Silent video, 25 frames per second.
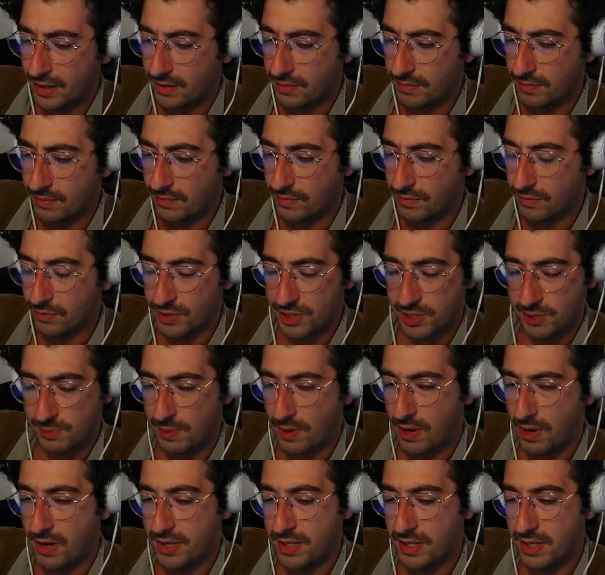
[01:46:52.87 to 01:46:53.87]

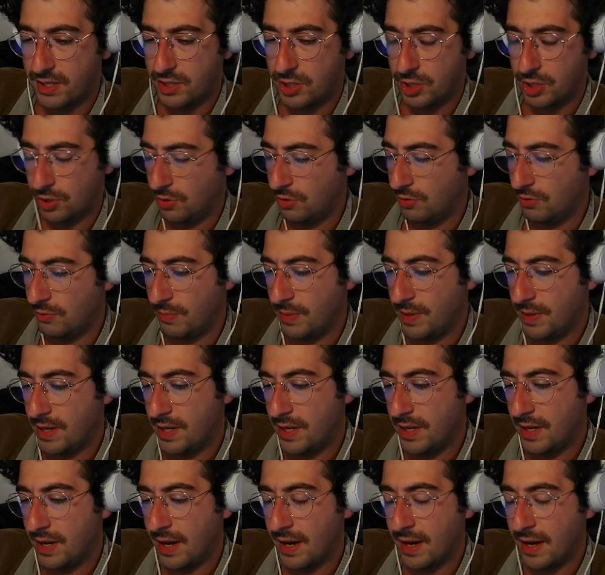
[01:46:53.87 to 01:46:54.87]
responded to
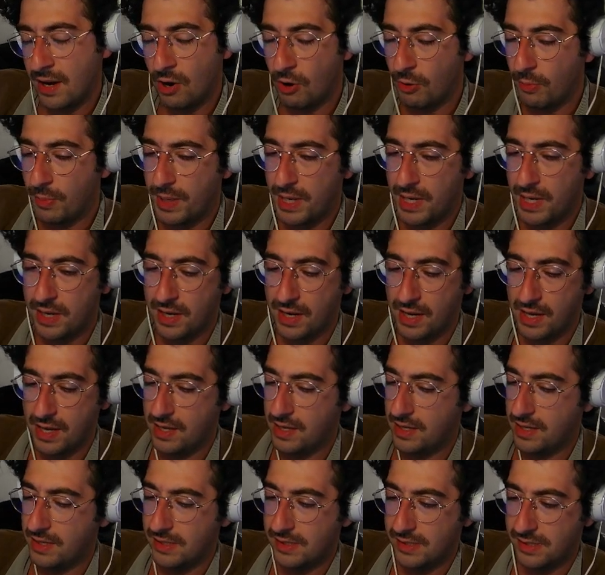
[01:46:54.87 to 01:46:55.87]
me, and nobody in
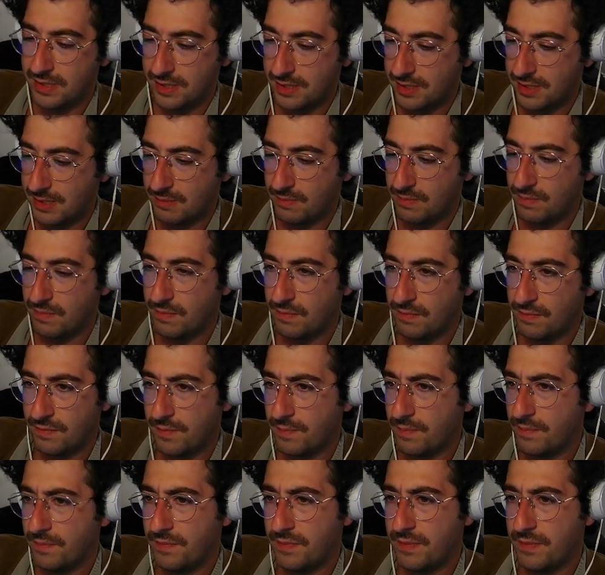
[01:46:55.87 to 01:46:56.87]
his
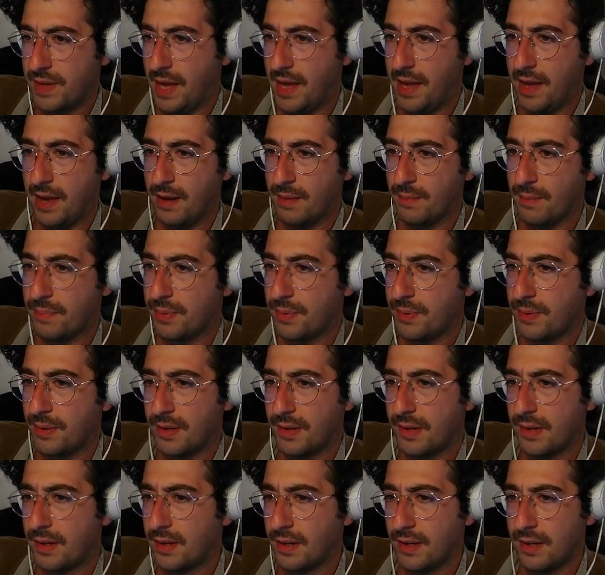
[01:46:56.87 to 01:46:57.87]
camp
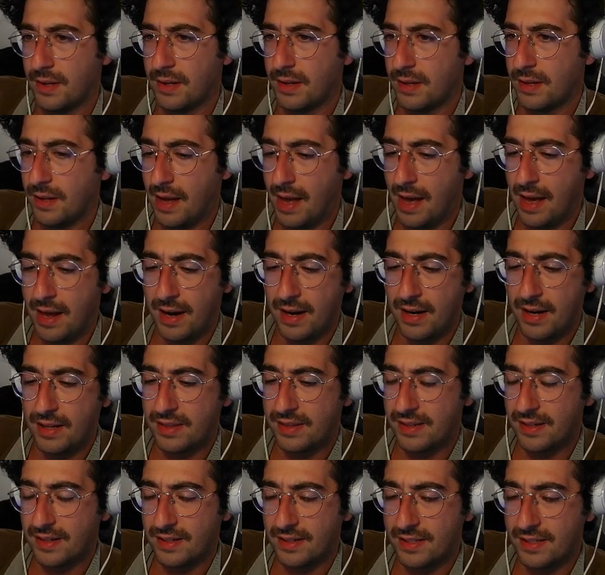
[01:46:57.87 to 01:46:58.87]
had
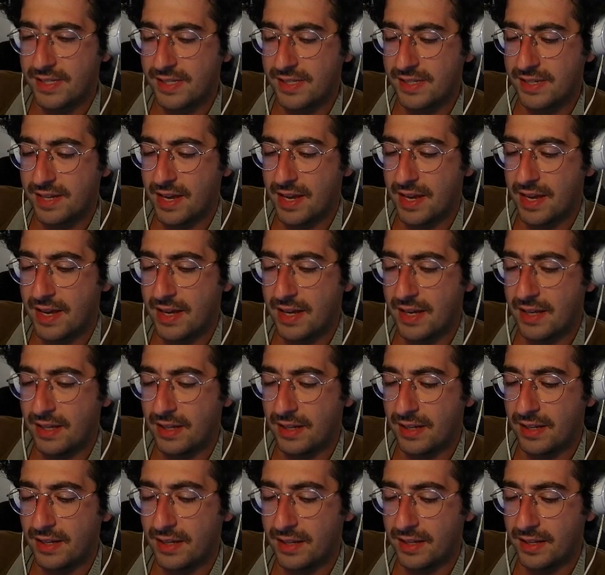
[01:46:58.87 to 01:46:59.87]
anything to say.
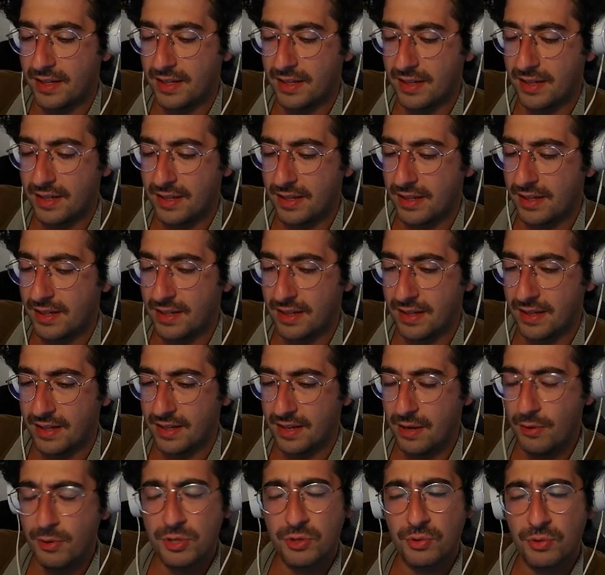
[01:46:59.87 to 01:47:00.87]
Like,
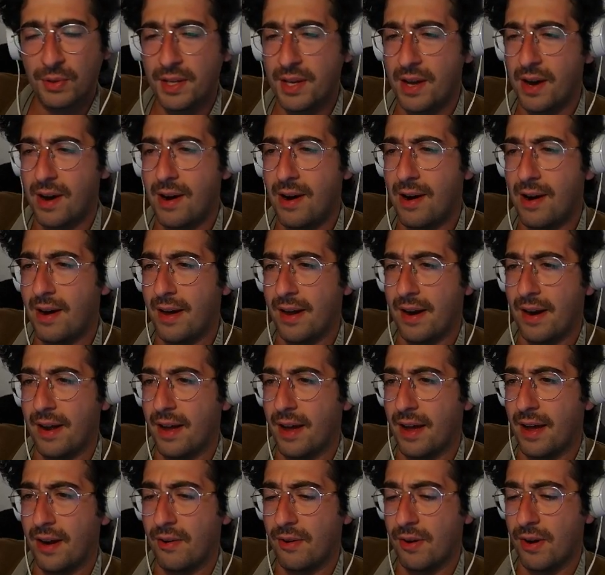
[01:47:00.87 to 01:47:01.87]
it was really odd.
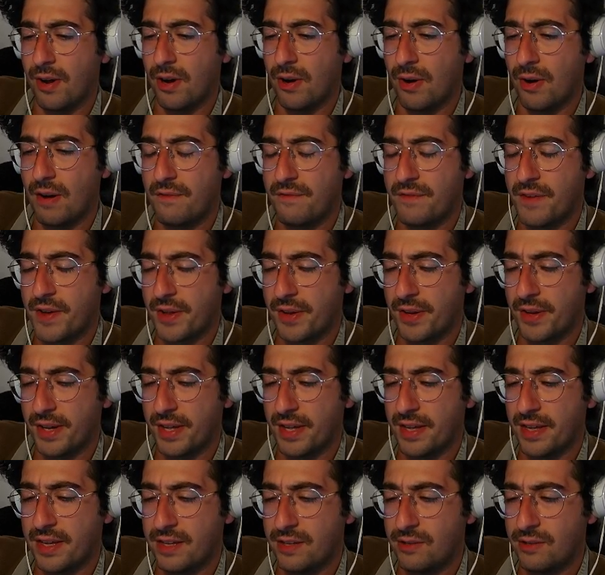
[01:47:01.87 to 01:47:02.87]
I don't know. I felt
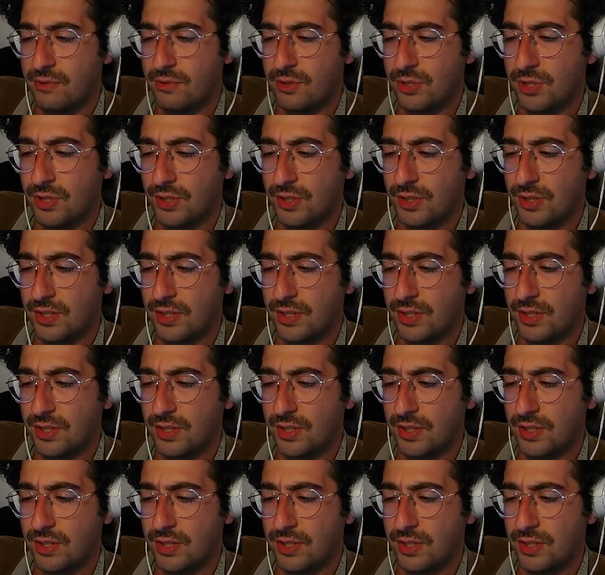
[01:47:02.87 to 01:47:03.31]
like usually